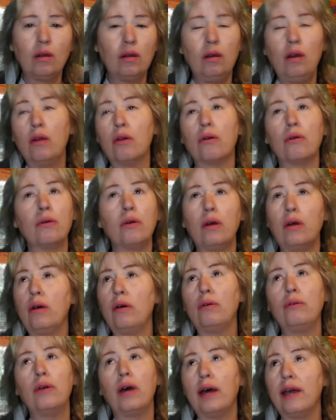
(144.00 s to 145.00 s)

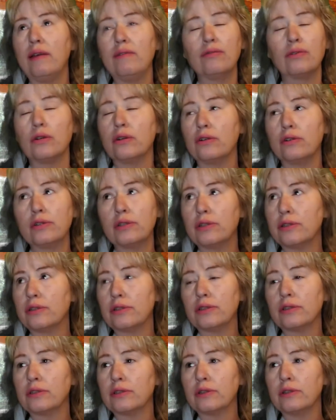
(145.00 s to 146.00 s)

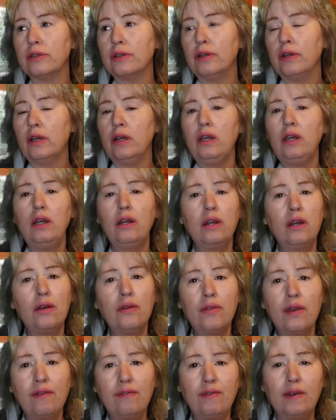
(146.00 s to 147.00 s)
neurodiverse you
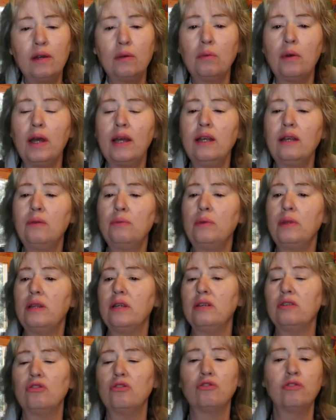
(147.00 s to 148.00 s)
know, they fit right in
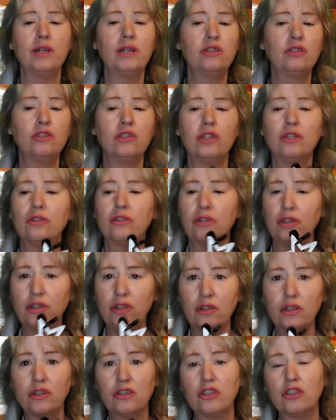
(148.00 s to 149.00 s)
with these transgendered.
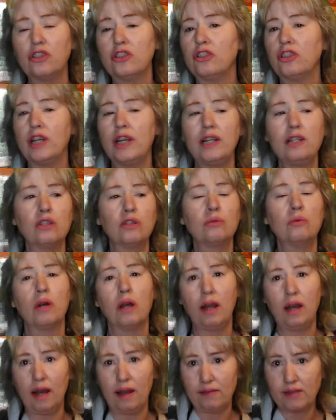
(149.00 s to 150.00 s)
You could just change the
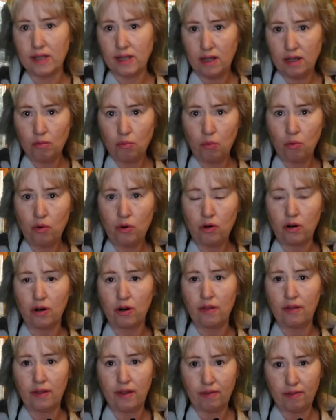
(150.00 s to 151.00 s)
word. And I've seen
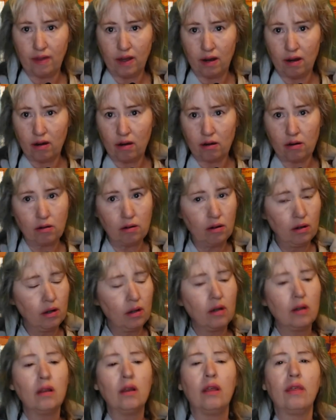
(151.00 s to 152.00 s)
more that they're
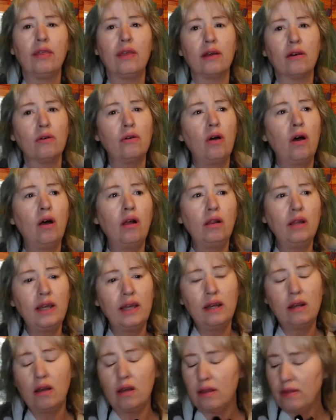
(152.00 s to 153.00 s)
they're all
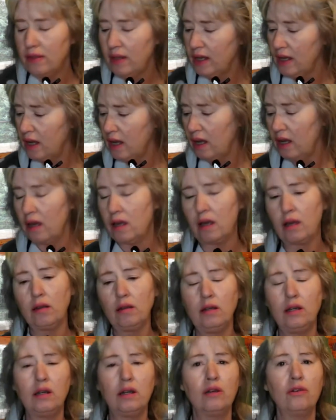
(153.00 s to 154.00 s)
in on the uh,
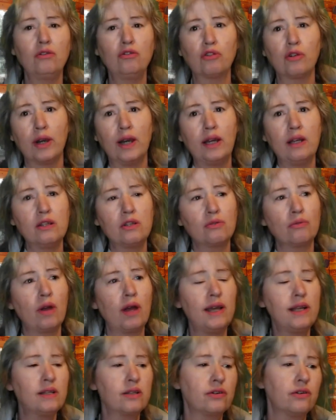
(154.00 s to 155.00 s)
you know trans
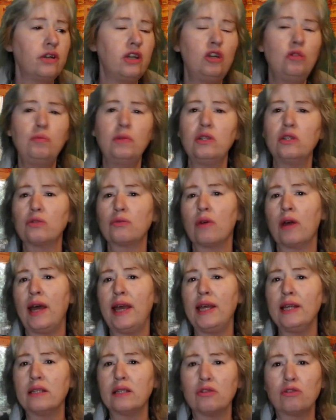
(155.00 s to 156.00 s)
rights or humans
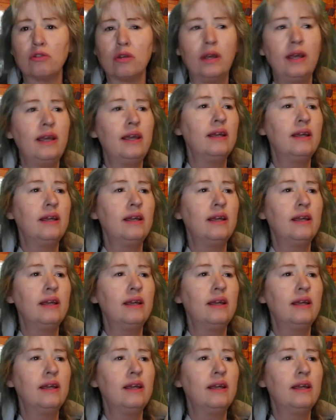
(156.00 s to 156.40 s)
rights.